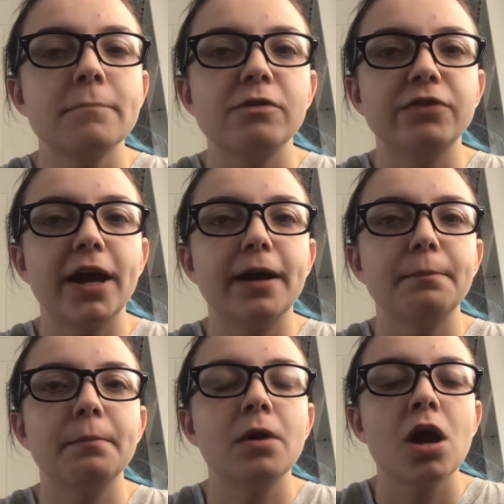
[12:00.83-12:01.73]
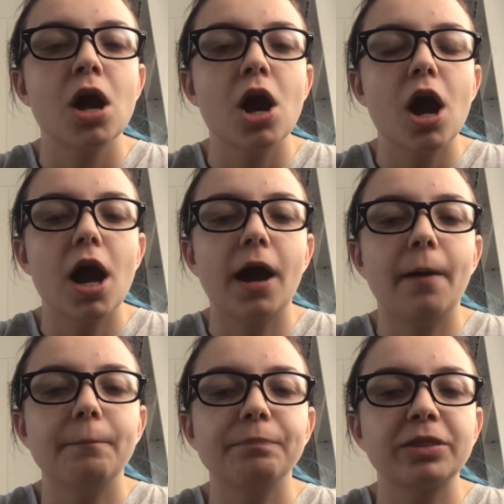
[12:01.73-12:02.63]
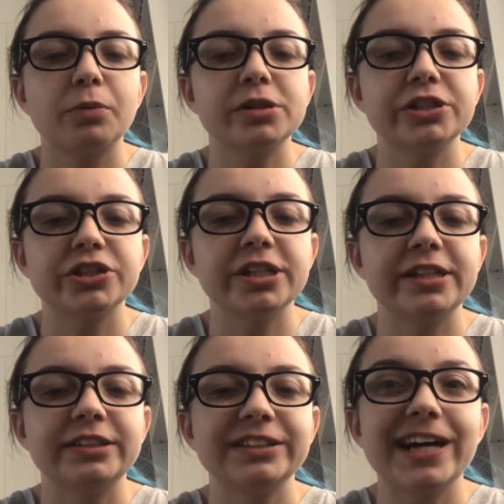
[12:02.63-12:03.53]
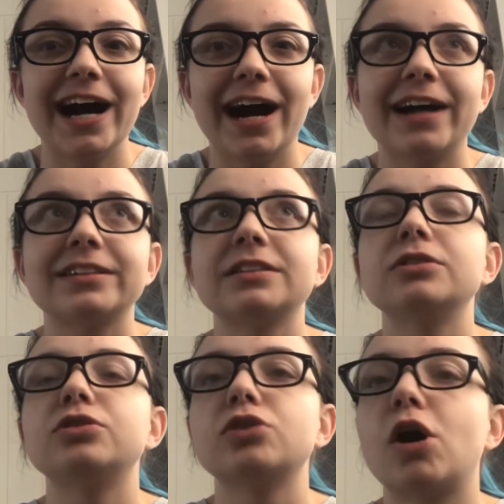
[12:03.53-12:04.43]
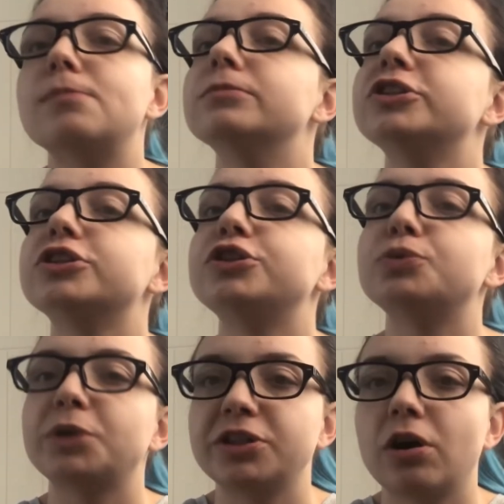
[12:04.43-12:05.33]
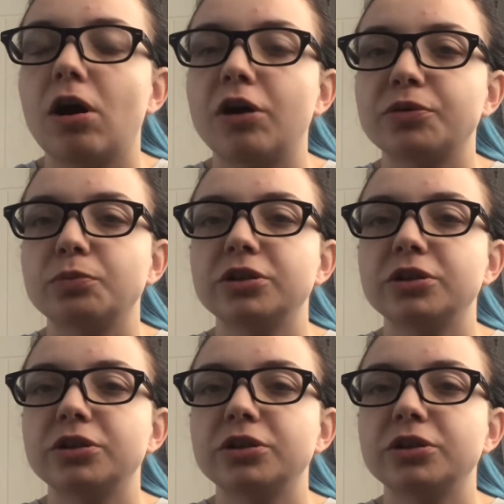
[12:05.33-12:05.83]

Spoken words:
for him, which is at Dom's Sweetheart.